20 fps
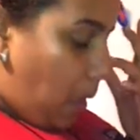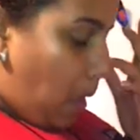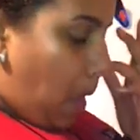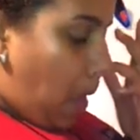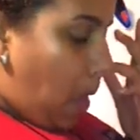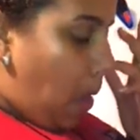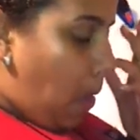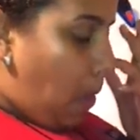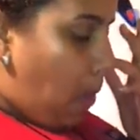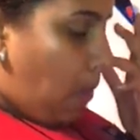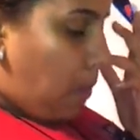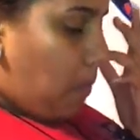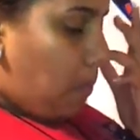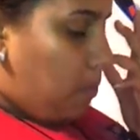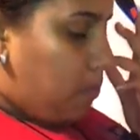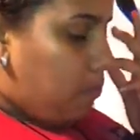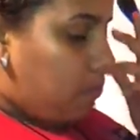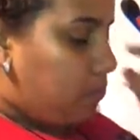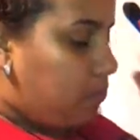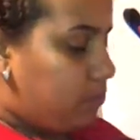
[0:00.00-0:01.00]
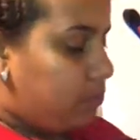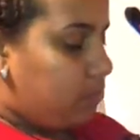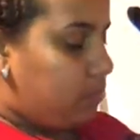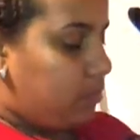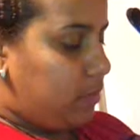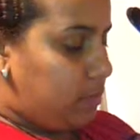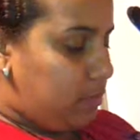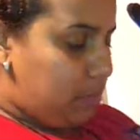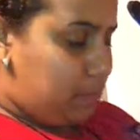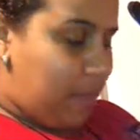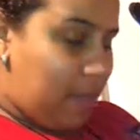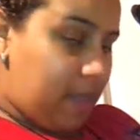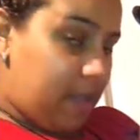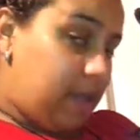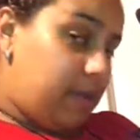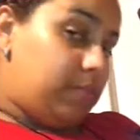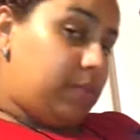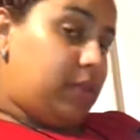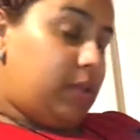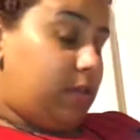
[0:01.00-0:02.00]
Let me back
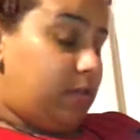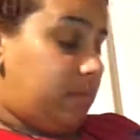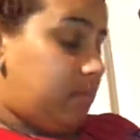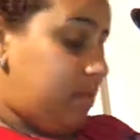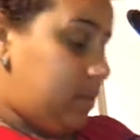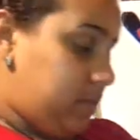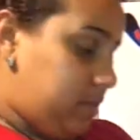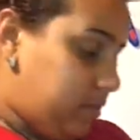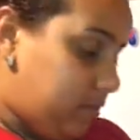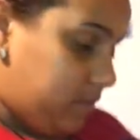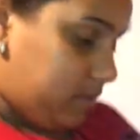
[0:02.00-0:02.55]
up a little bit.